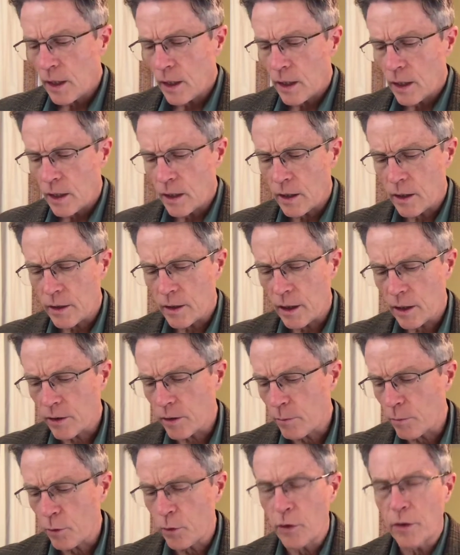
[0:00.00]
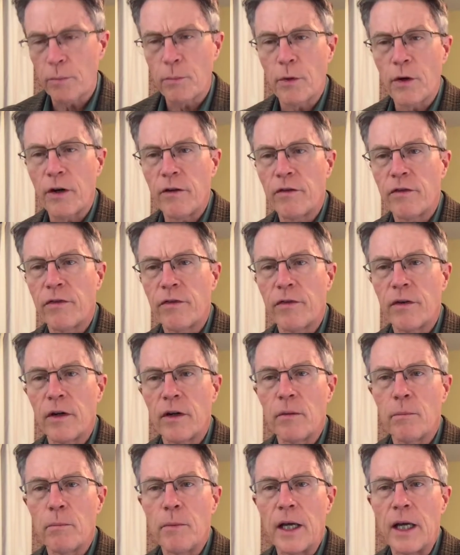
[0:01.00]
uh, Dr. Brewer,
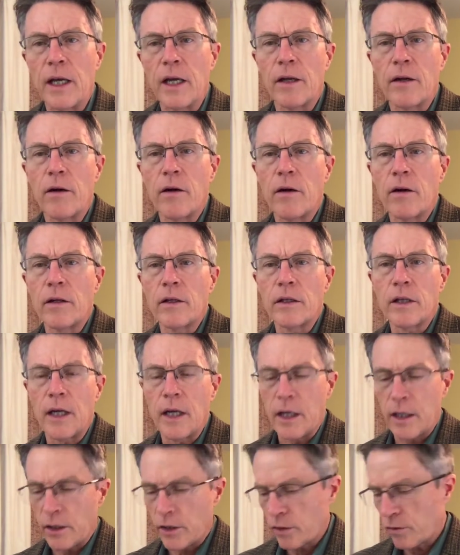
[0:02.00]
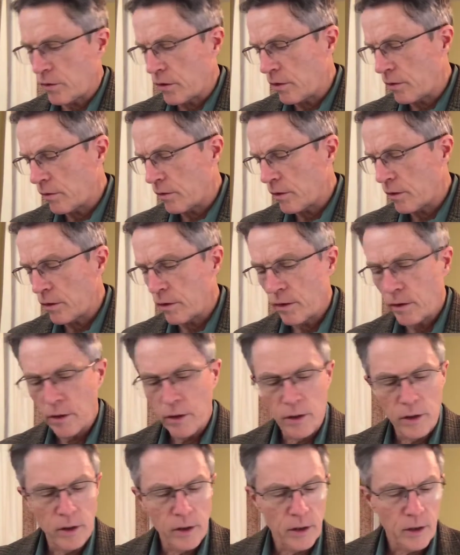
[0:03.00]
PrevMed, heart attack, stroke,
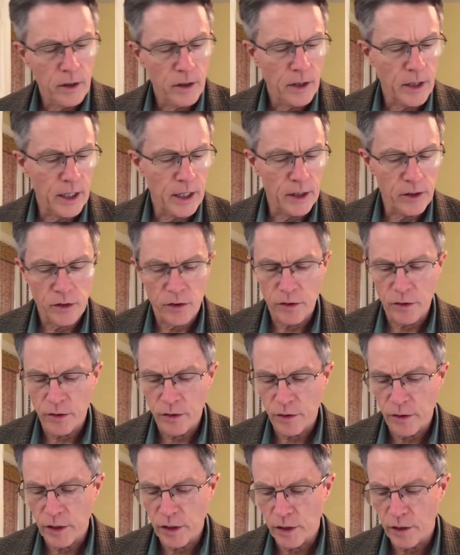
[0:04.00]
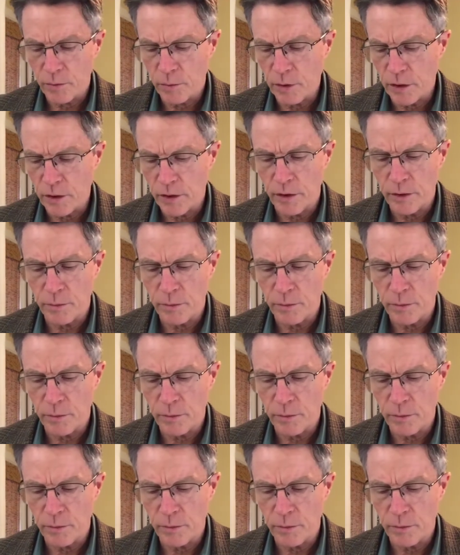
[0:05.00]
cancer, disability